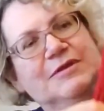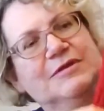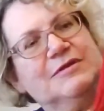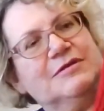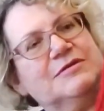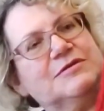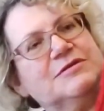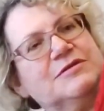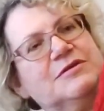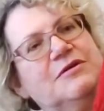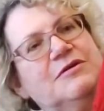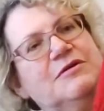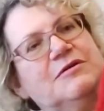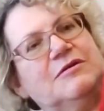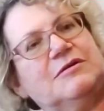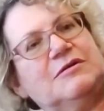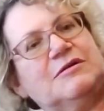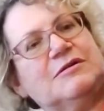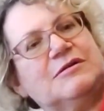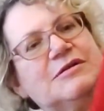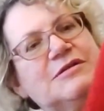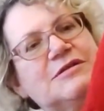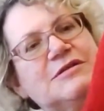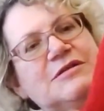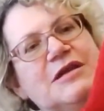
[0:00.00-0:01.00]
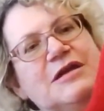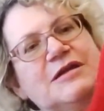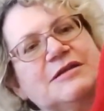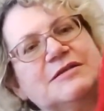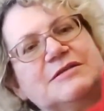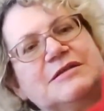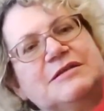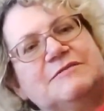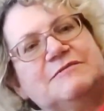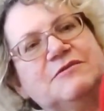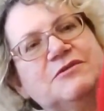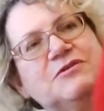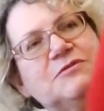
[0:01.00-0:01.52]
So this yarn's
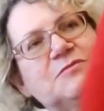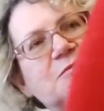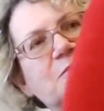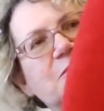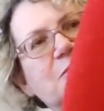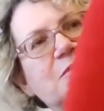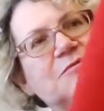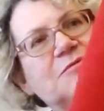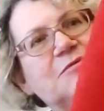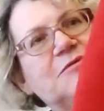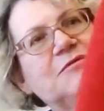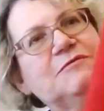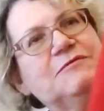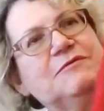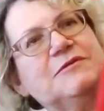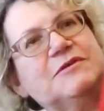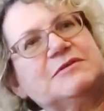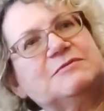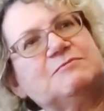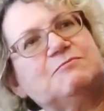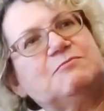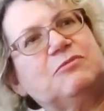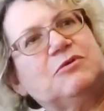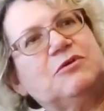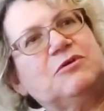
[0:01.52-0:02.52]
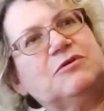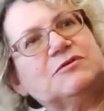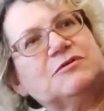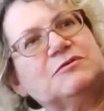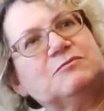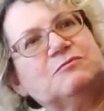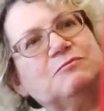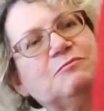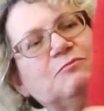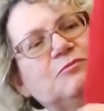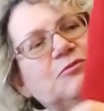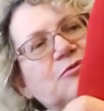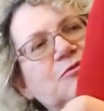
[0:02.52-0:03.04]
lovely to work with. This blocked
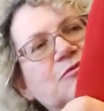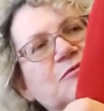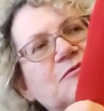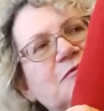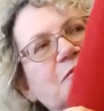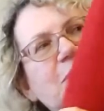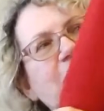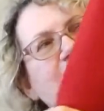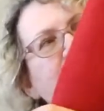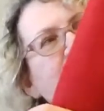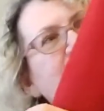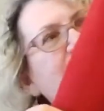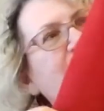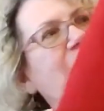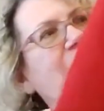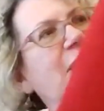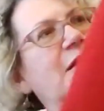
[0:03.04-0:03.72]
beautifully.